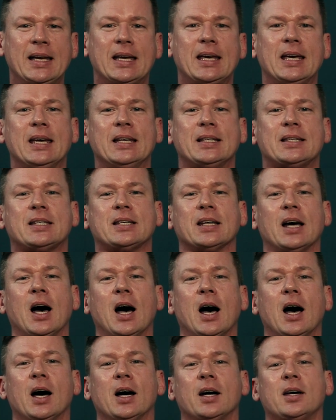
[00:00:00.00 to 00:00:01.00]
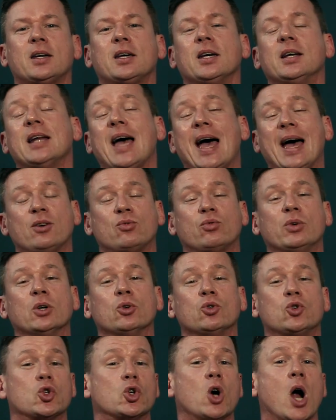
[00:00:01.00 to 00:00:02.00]
It can add real
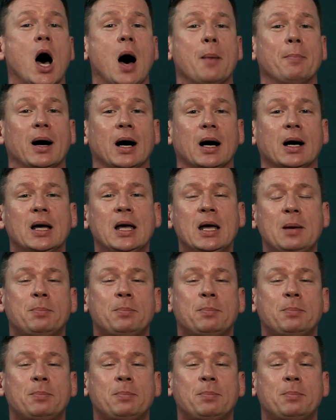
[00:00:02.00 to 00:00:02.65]
drama,